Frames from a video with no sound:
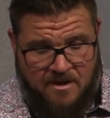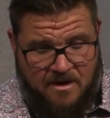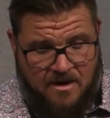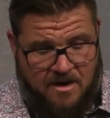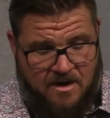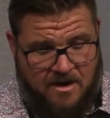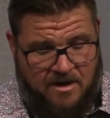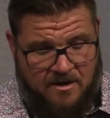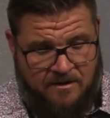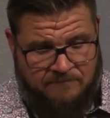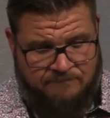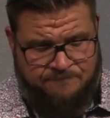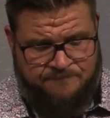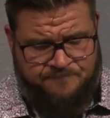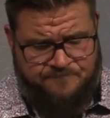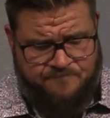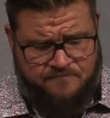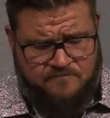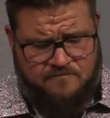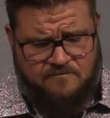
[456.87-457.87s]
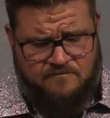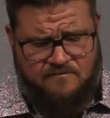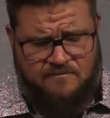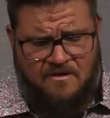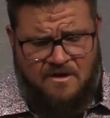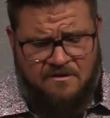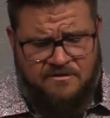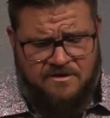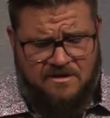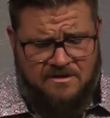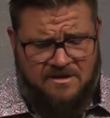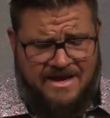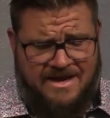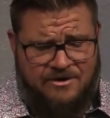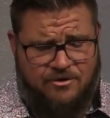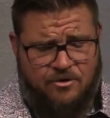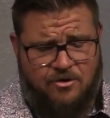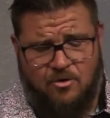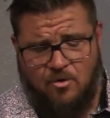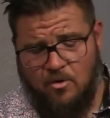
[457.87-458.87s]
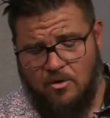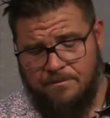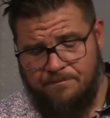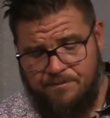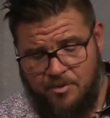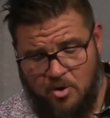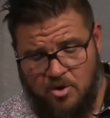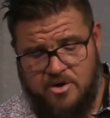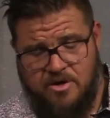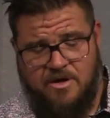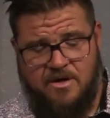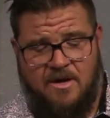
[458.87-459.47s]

Um, the letter or book